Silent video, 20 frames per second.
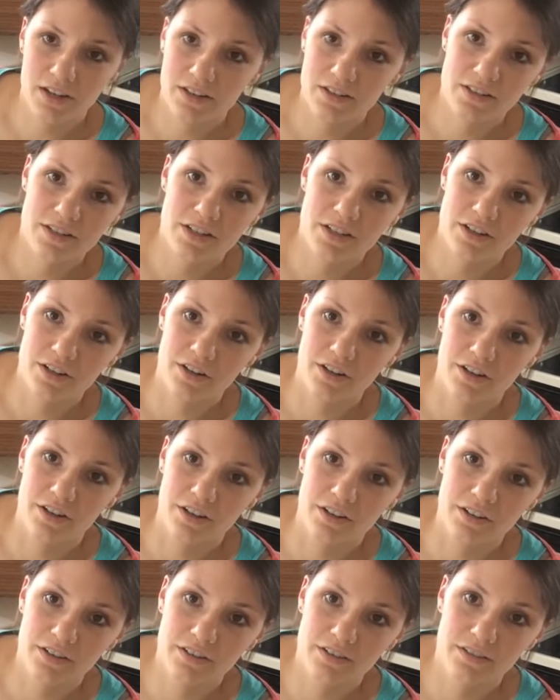it into
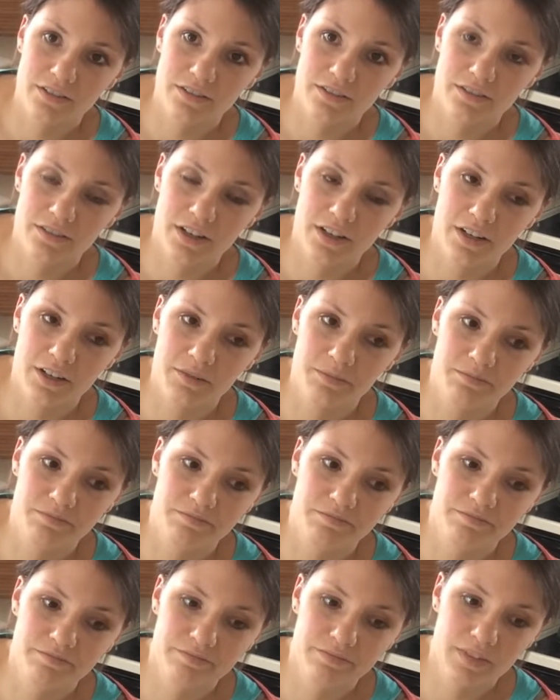your,
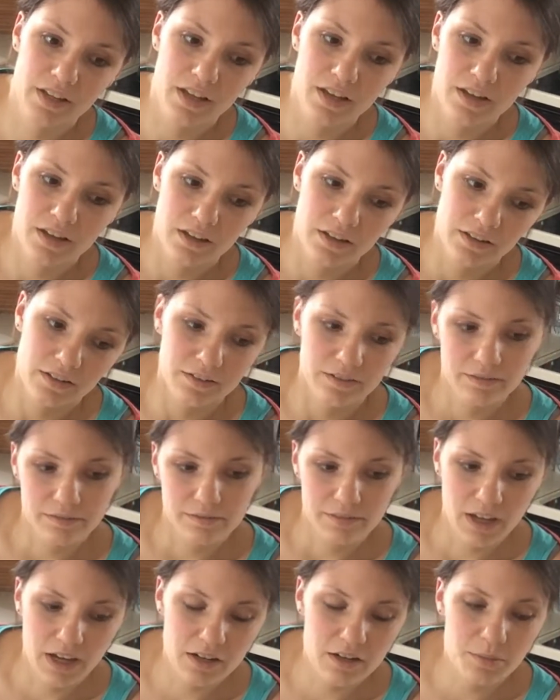
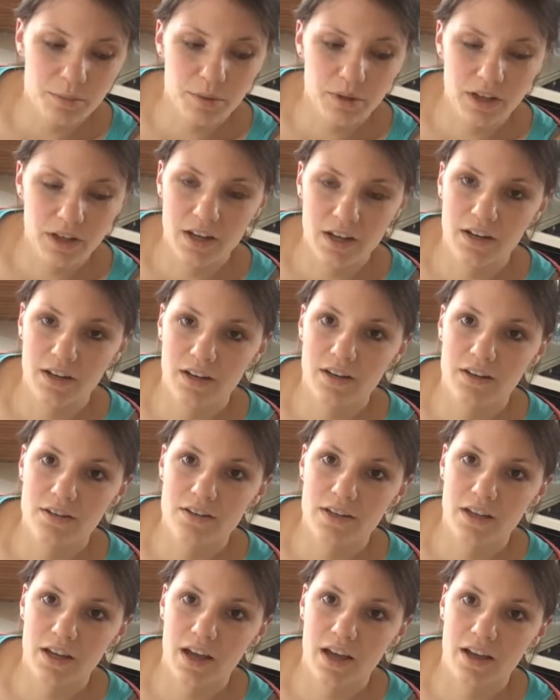kind of plan it
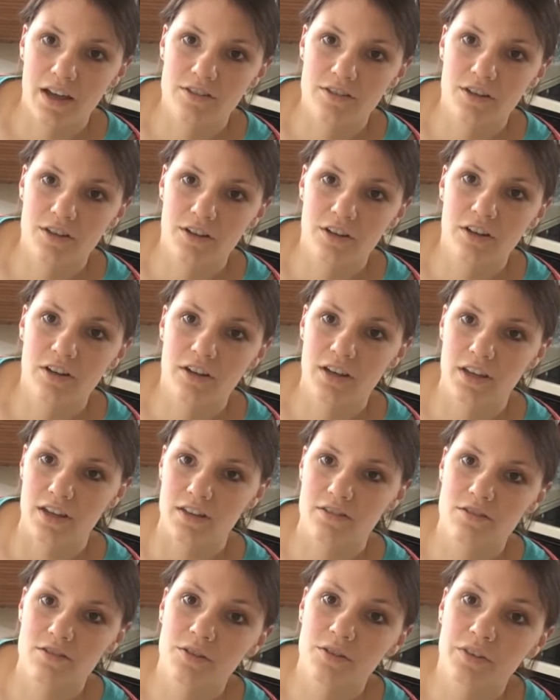into as you're
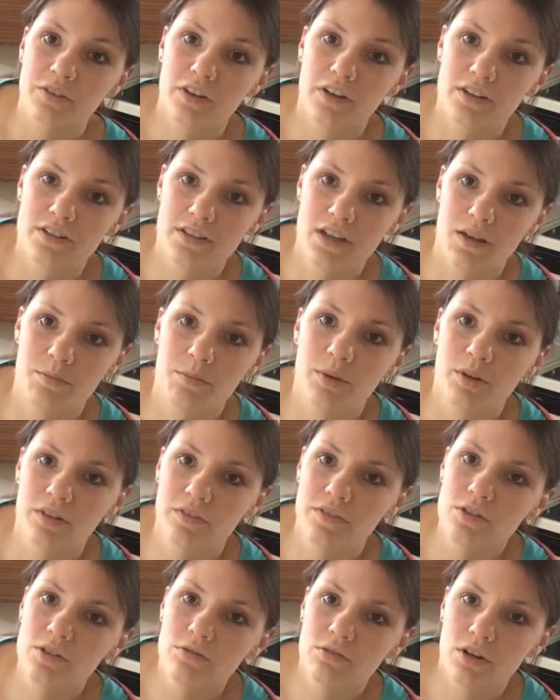cooking. So for
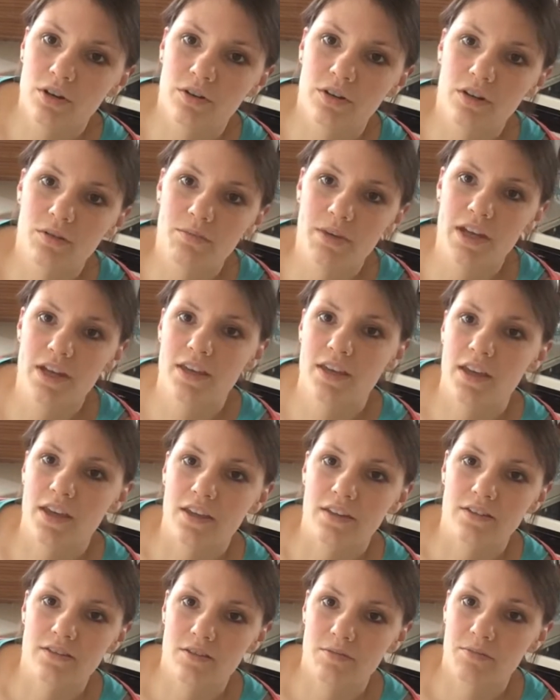example, if you know you're
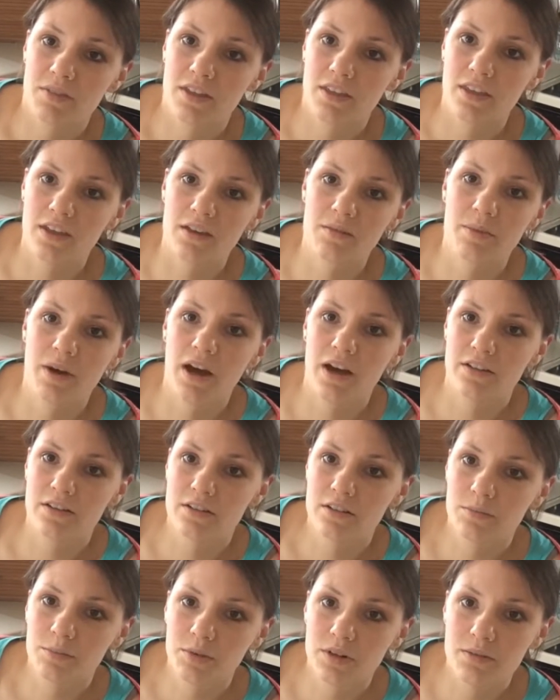making something like
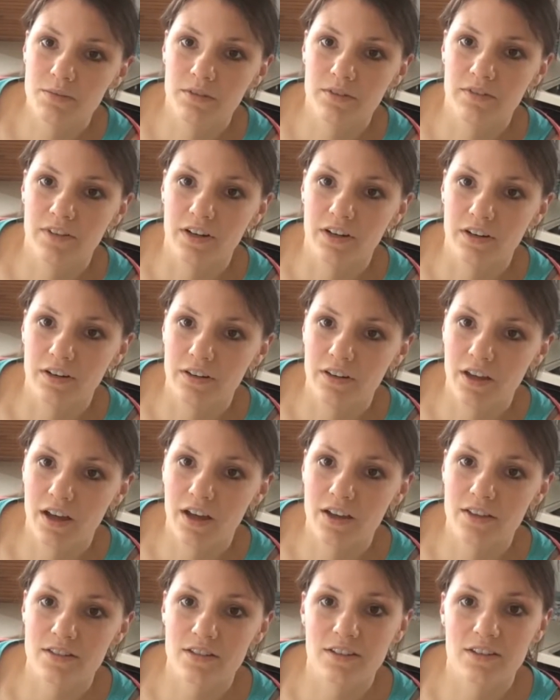pasta primavera that
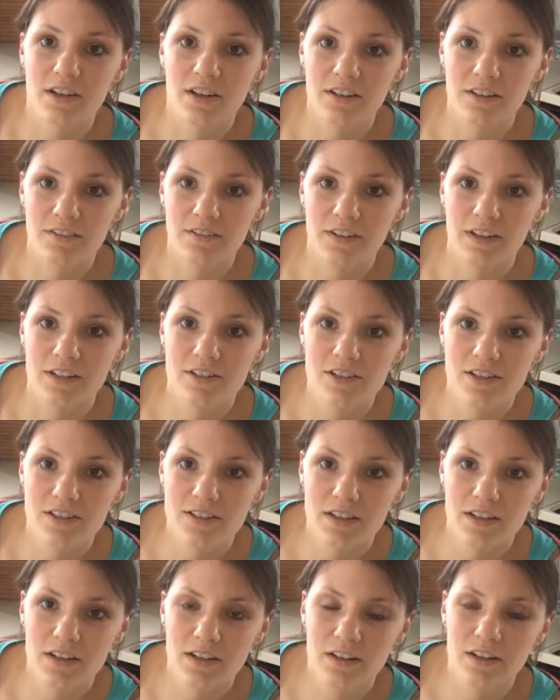has a ton of veggies
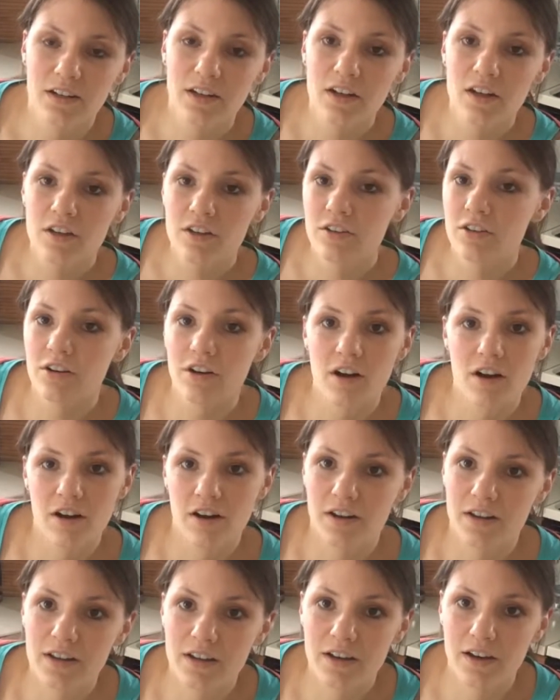in it, you're
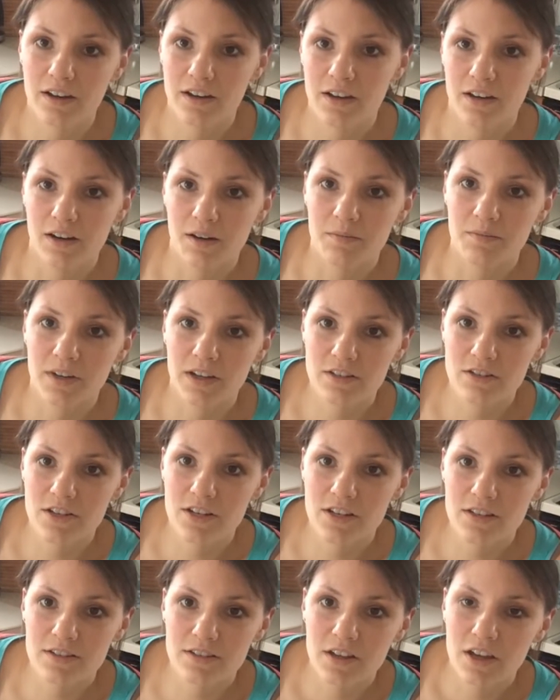already cutting up
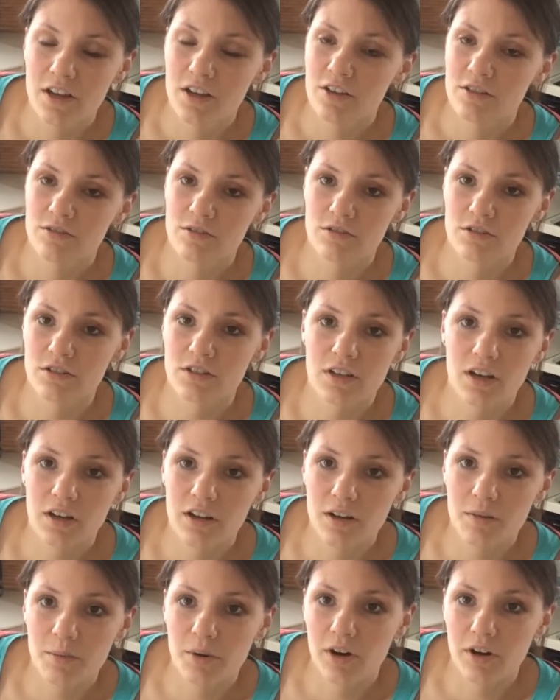veggies, so just cut
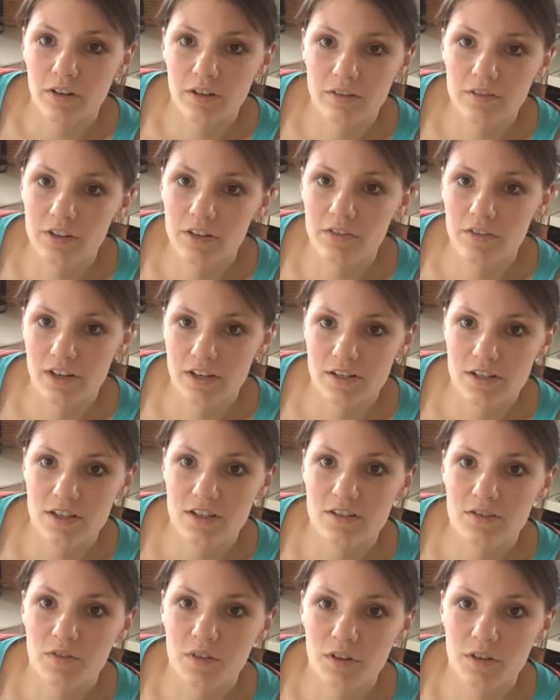up all of your
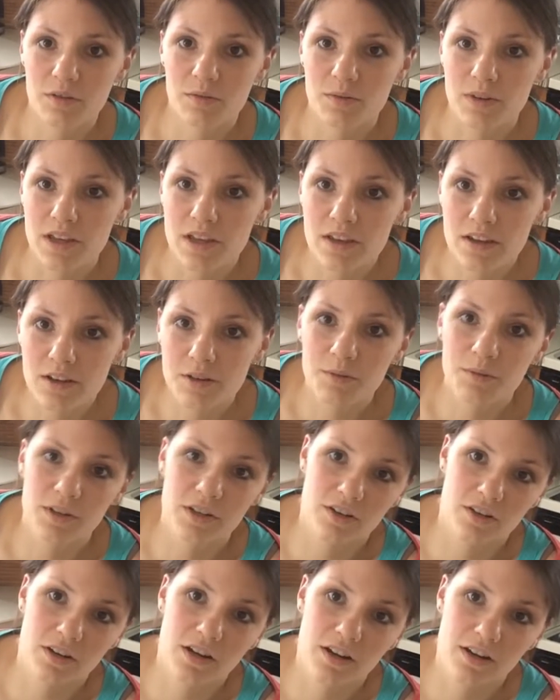veggies for the week
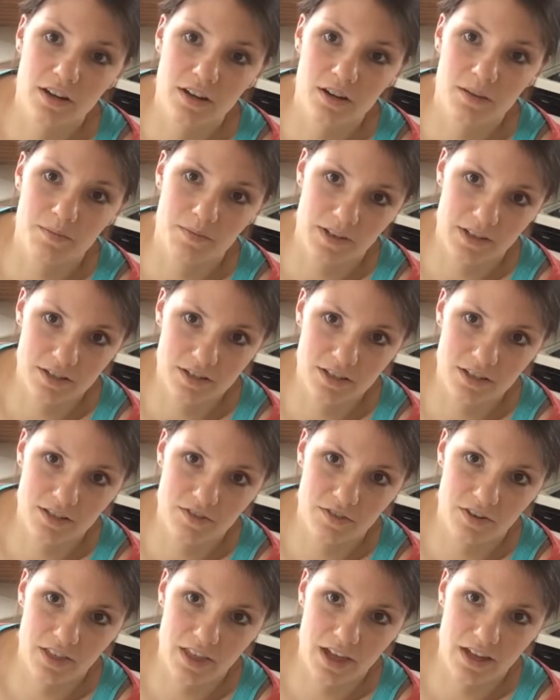when you're cutting up
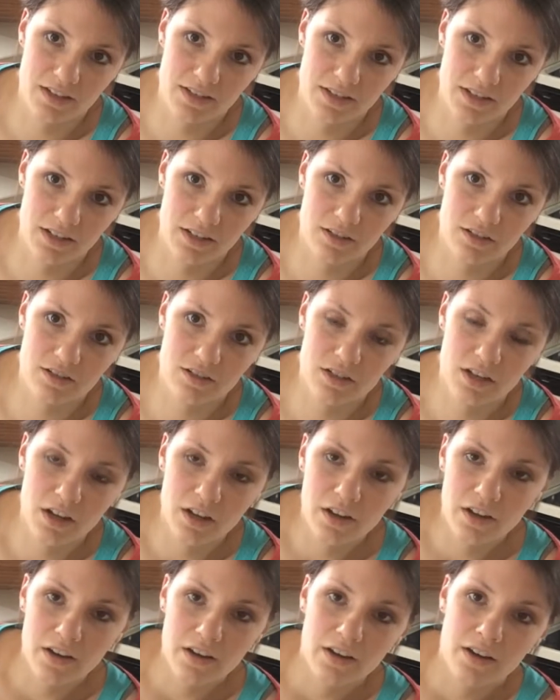veggies for that dish.
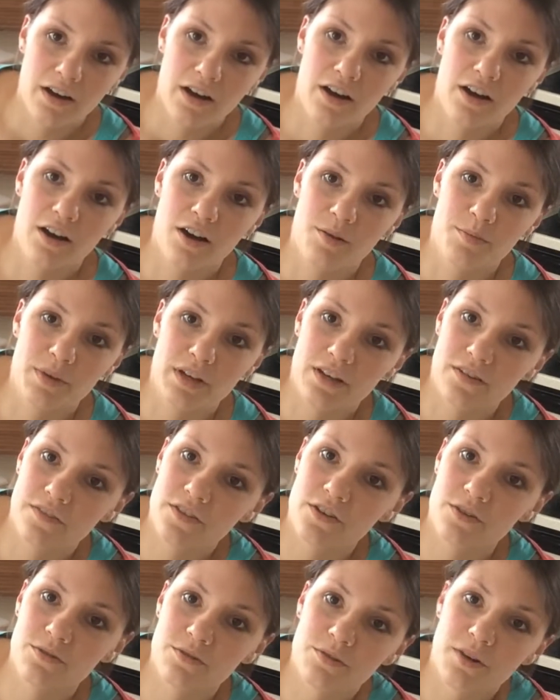If
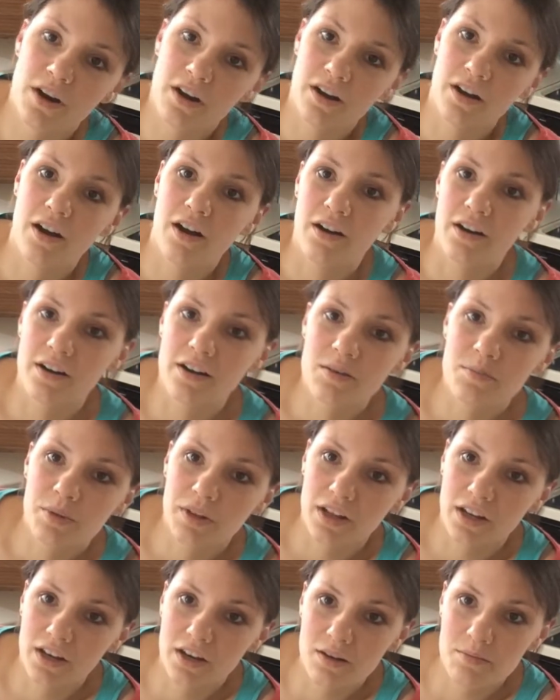you are already
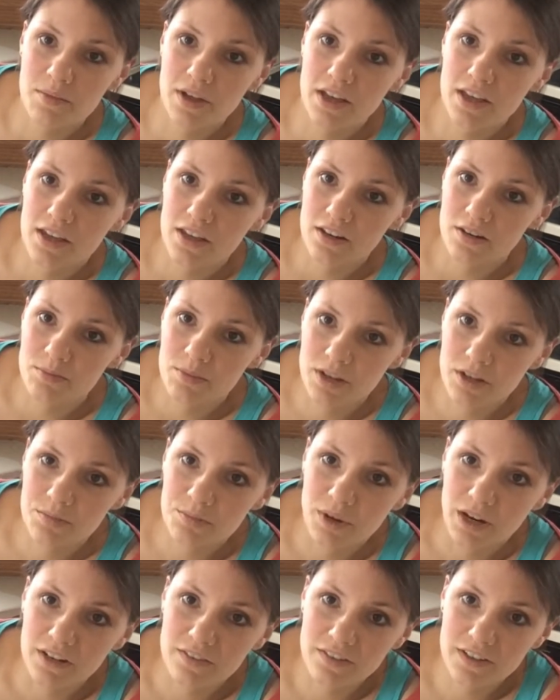planning on making a big
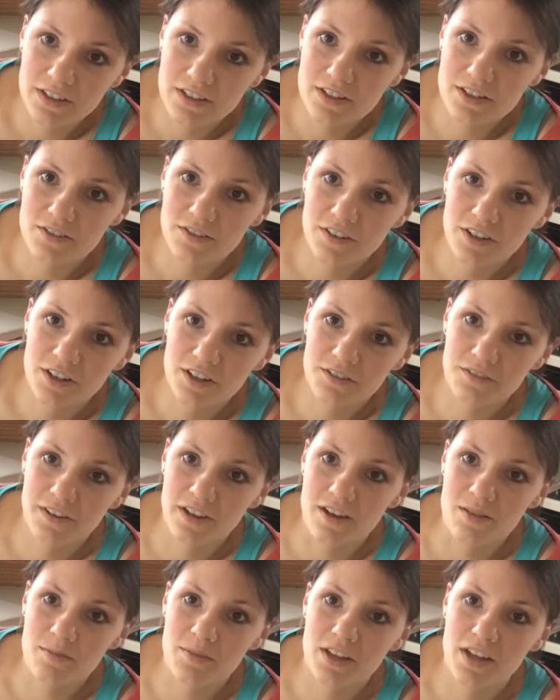breakfast for your
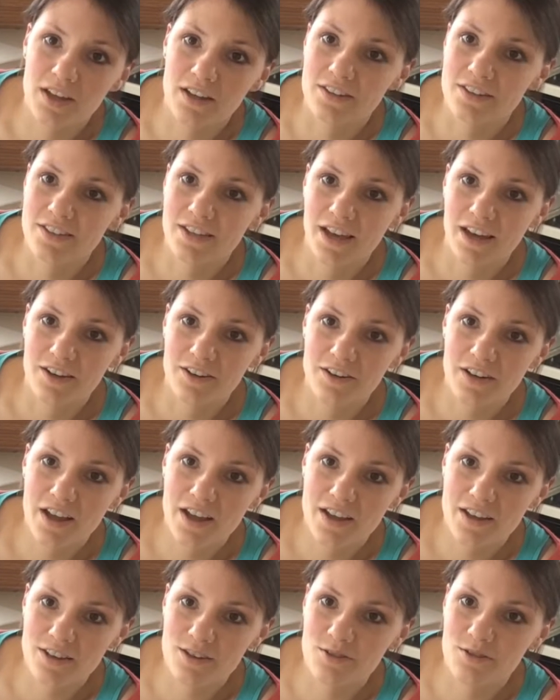family on
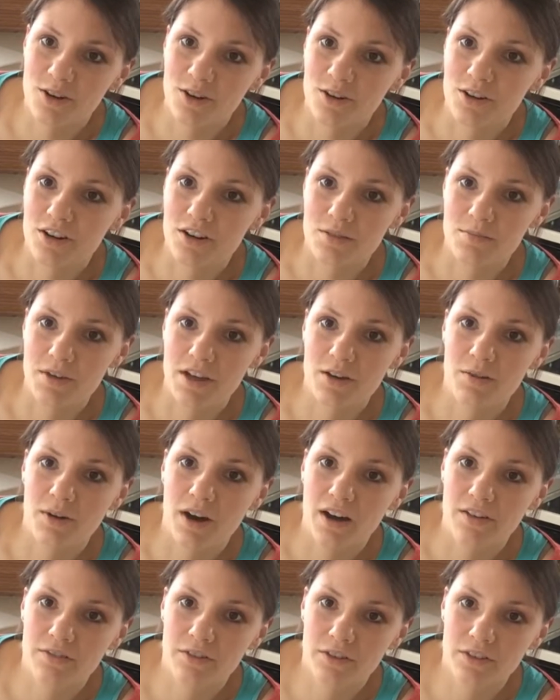Saturday and you know you're going to make
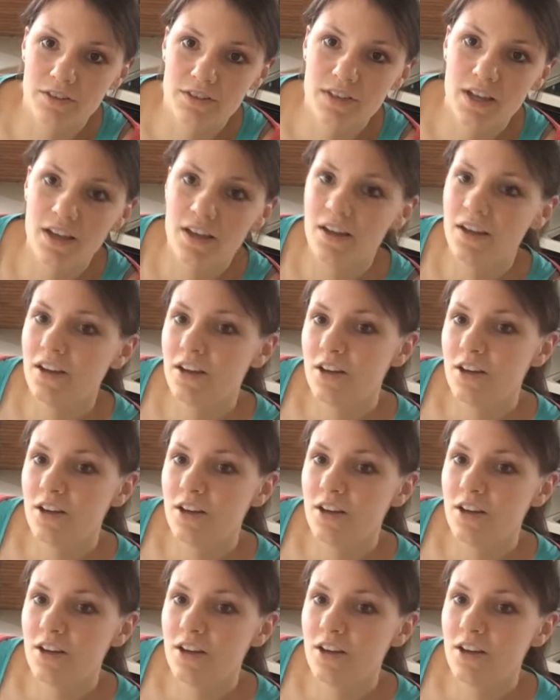waffles,